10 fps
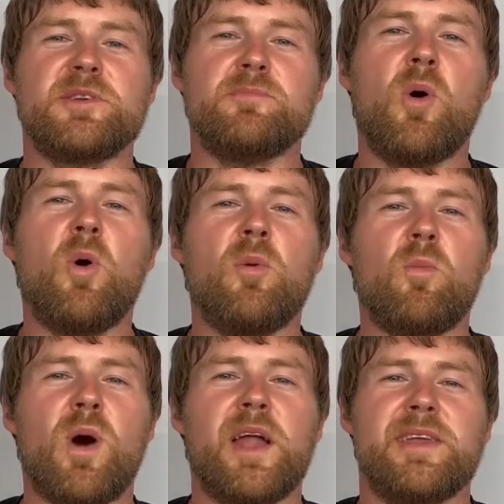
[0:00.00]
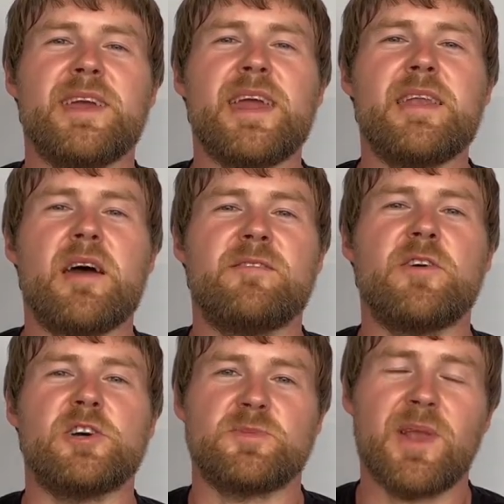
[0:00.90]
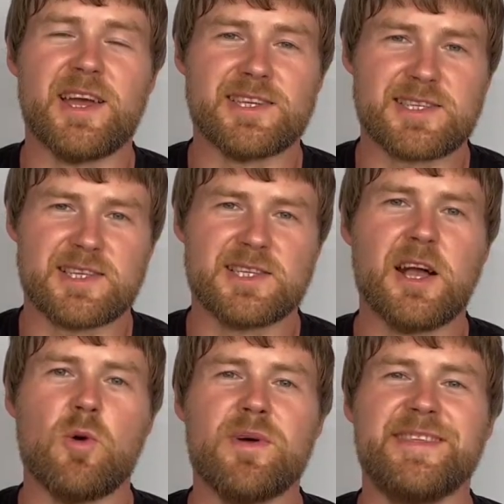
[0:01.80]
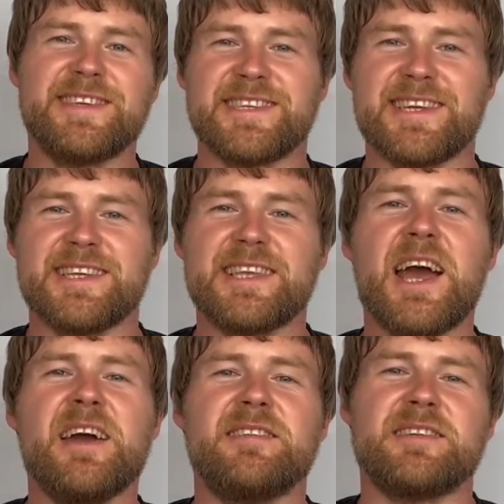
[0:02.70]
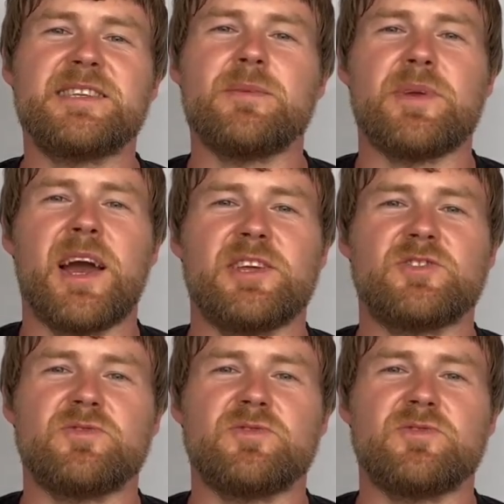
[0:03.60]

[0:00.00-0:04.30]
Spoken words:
important one in first place. So this is the Tibialis